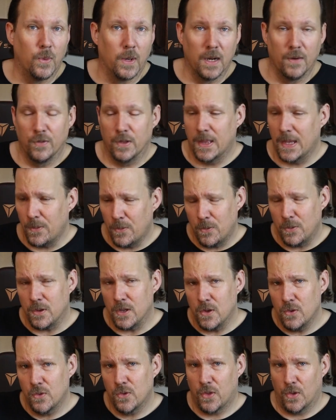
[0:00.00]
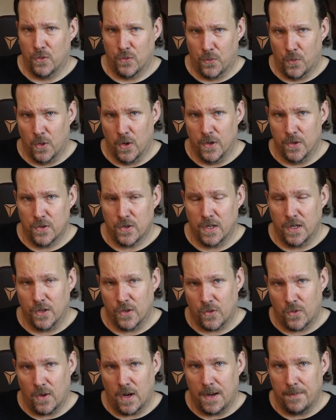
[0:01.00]
whatever, they won't use those words to
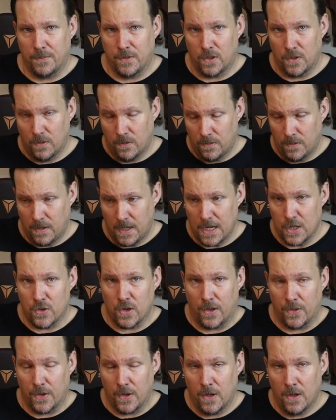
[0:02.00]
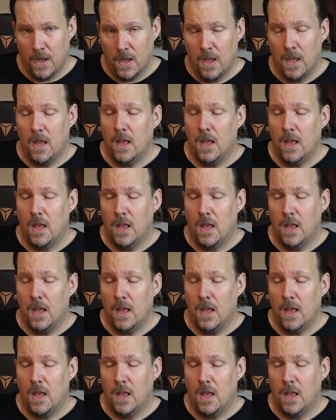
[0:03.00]
describe each other.